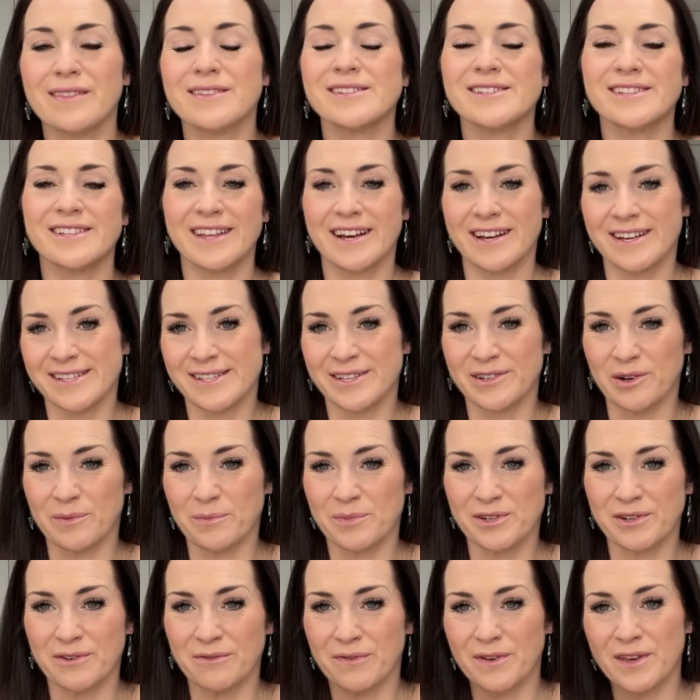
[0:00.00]
So that is an
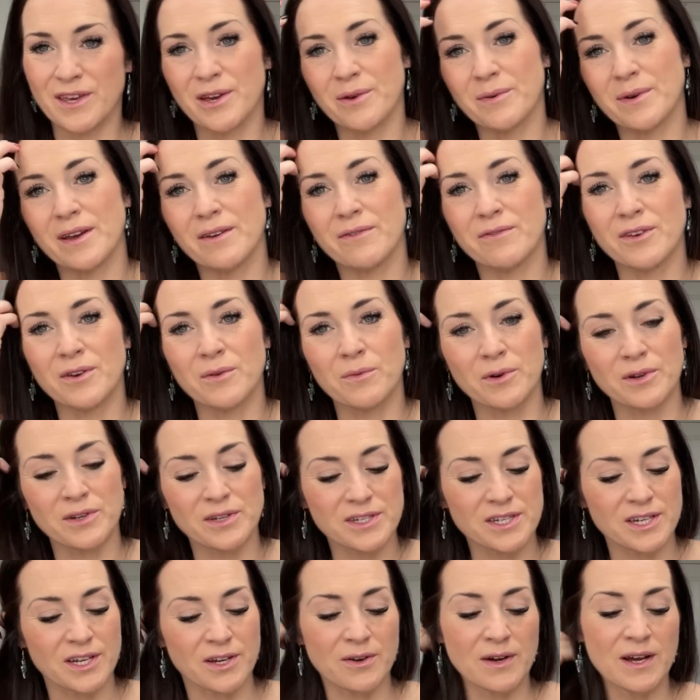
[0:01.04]
option for you if you want
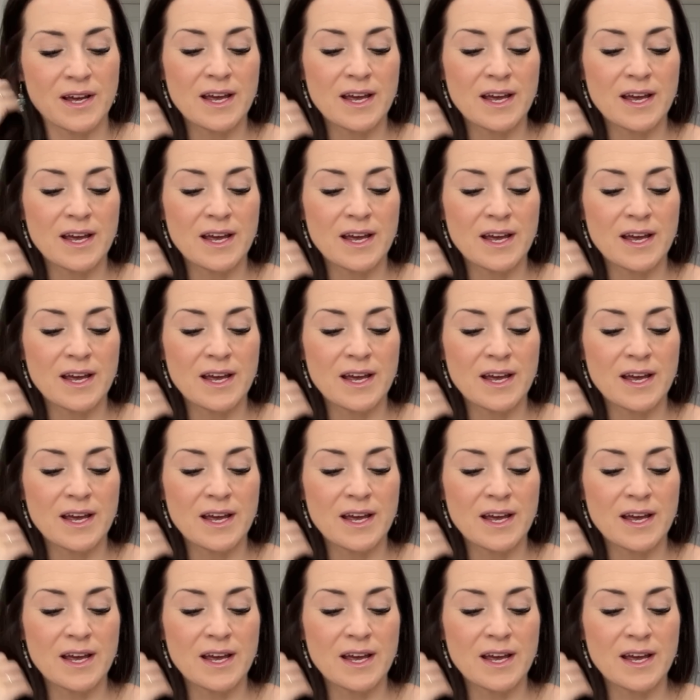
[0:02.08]
to.